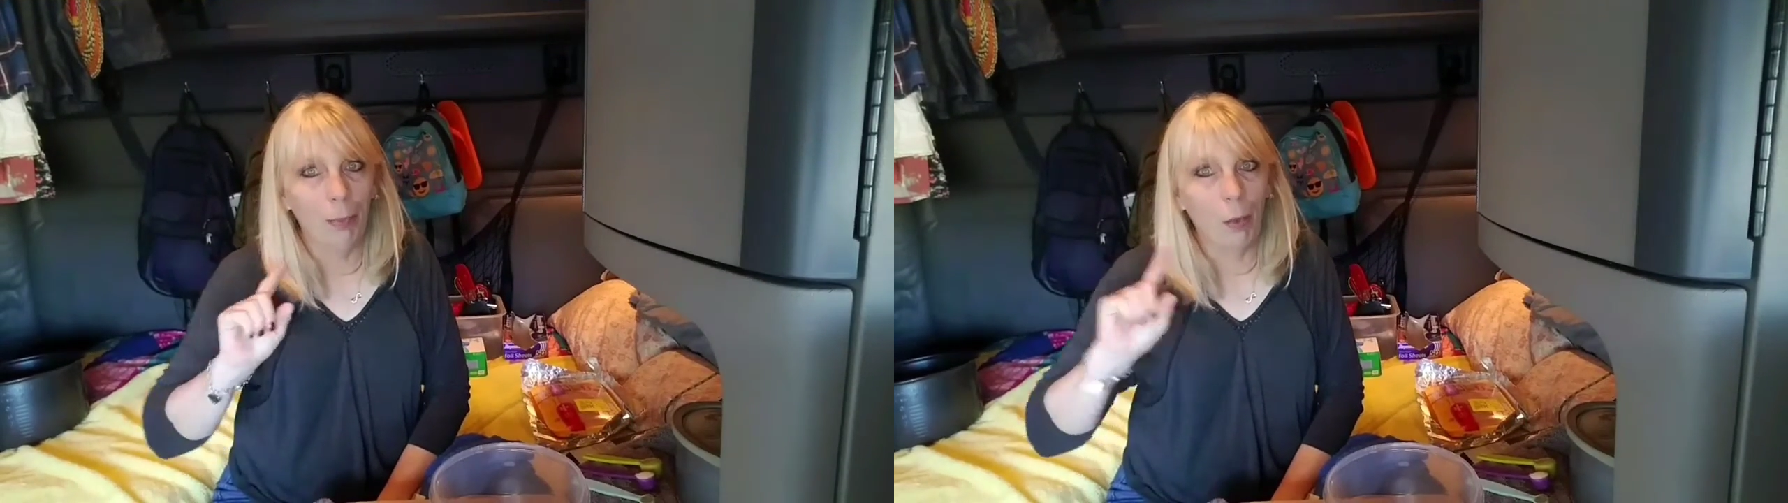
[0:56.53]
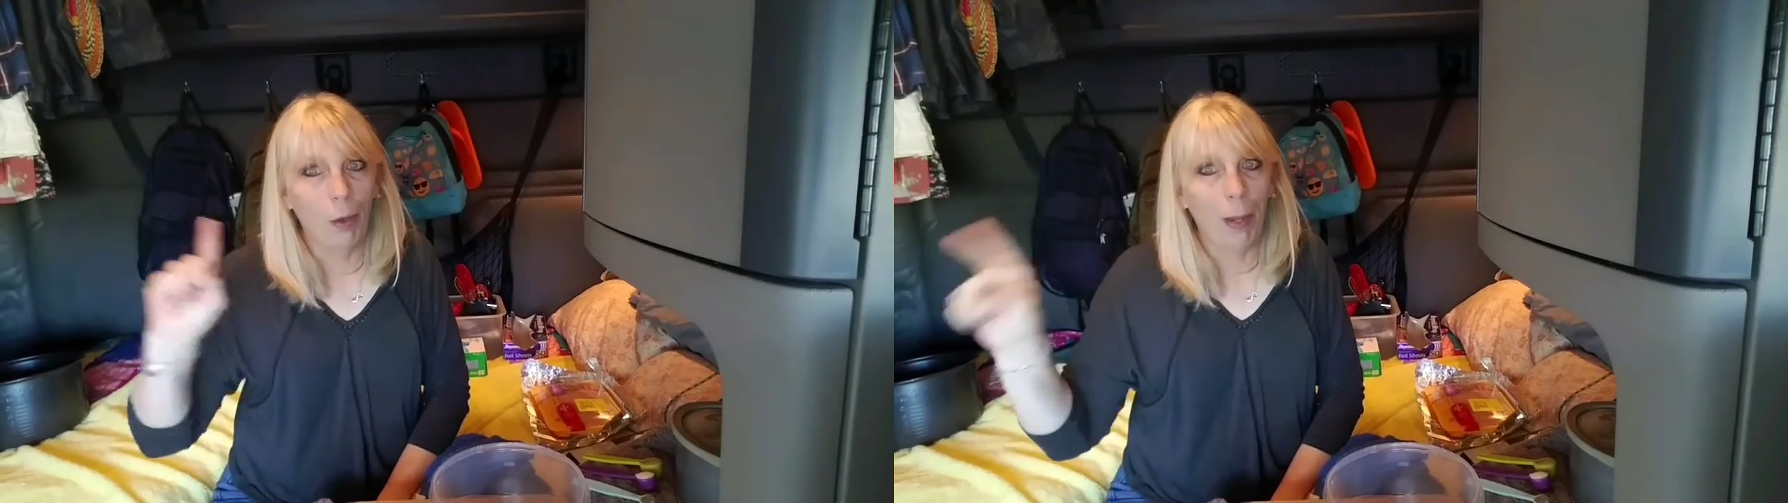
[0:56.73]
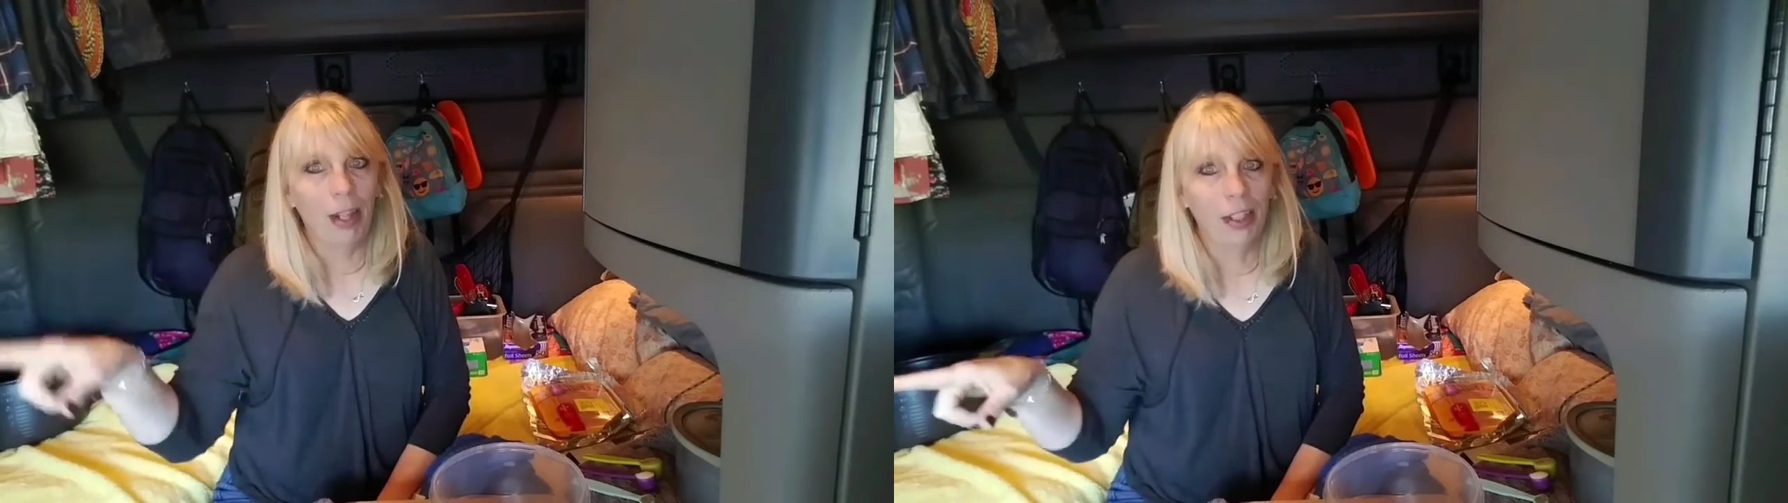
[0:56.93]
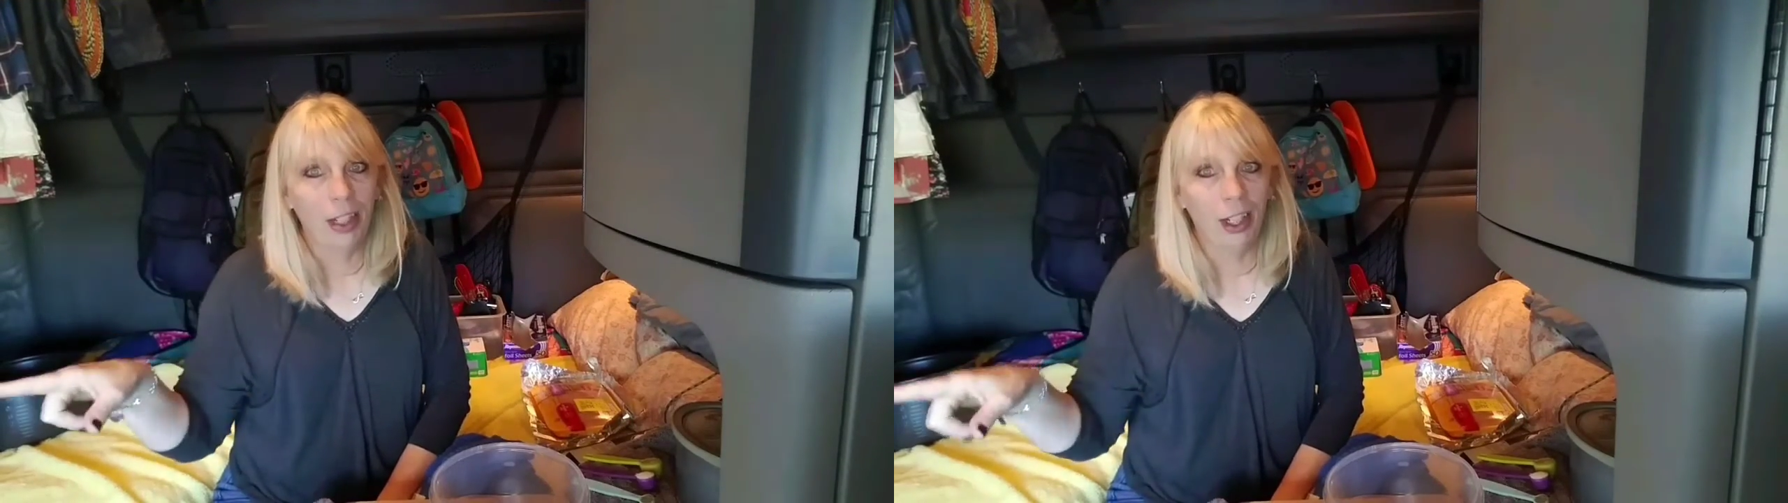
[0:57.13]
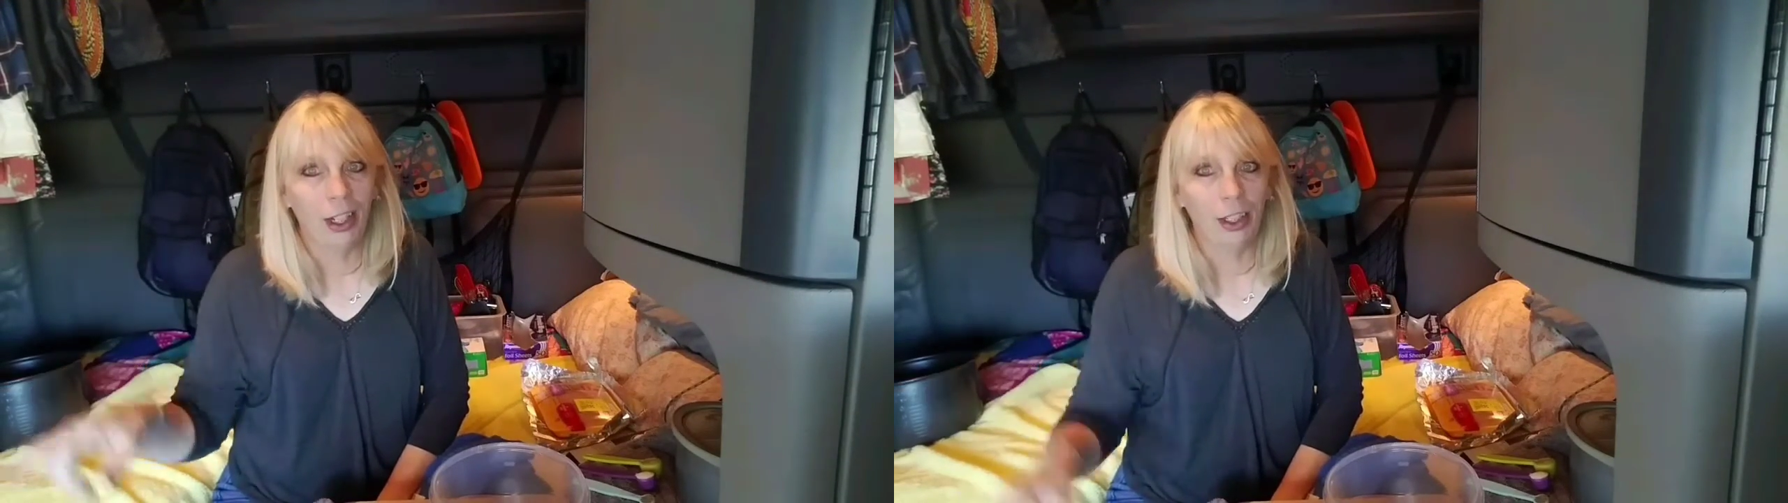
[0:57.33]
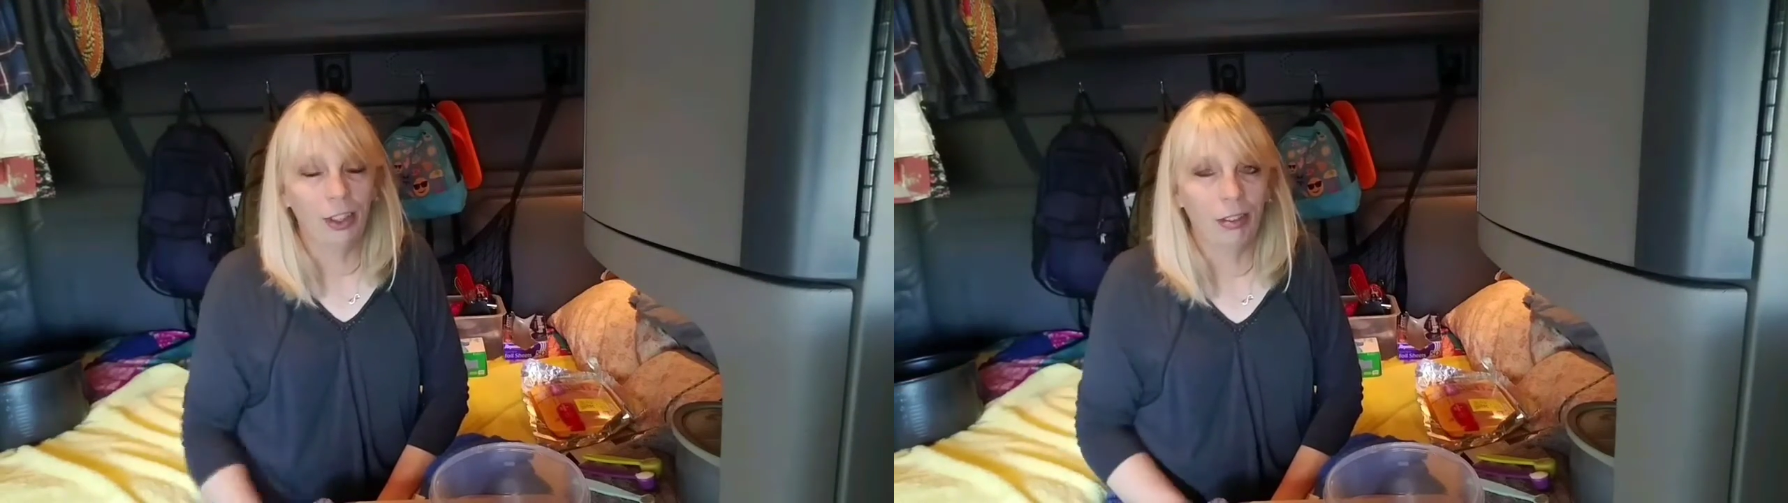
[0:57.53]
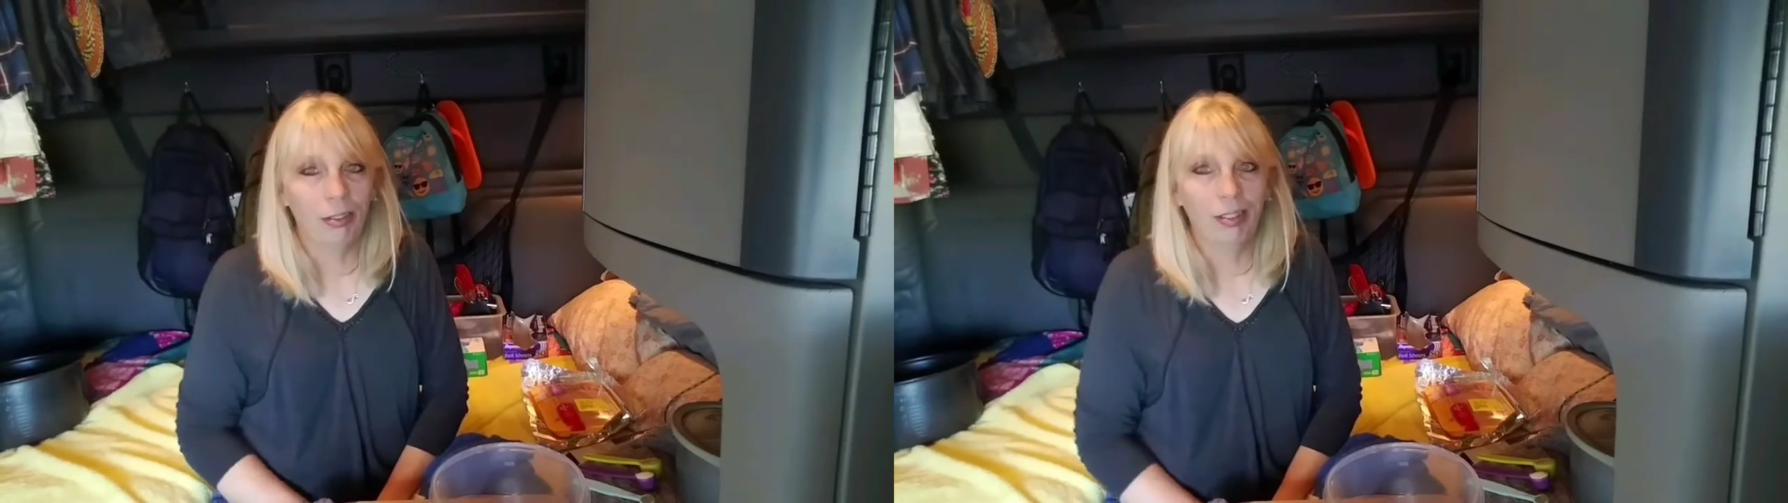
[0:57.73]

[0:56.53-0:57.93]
yet, but we're about to hit it